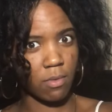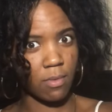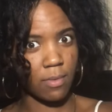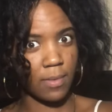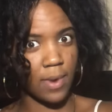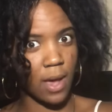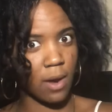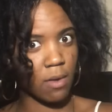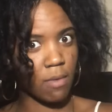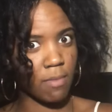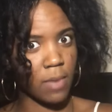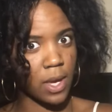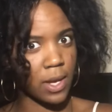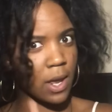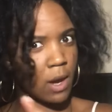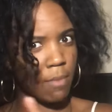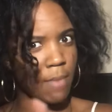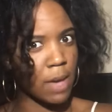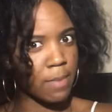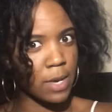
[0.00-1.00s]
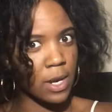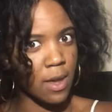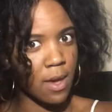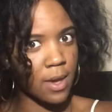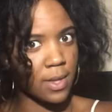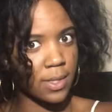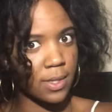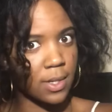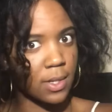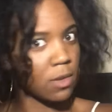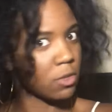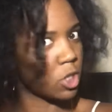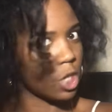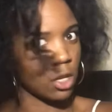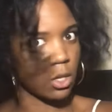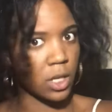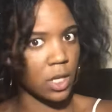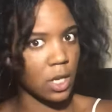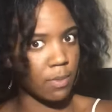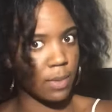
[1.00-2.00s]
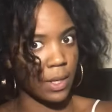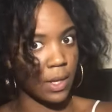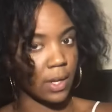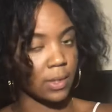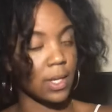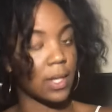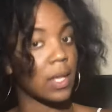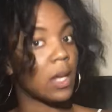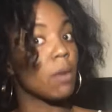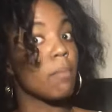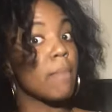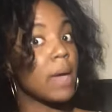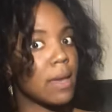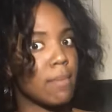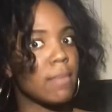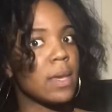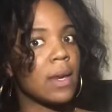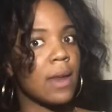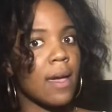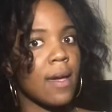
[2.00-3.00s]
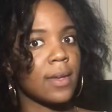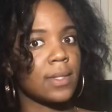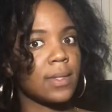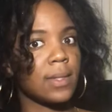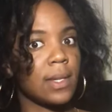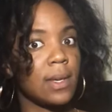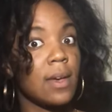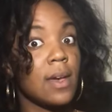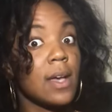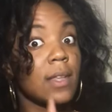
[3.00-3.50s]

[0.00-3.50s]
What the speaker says: Not on me. That don't make me nasty. Don't y'all look at me like that. That don't make me nasty.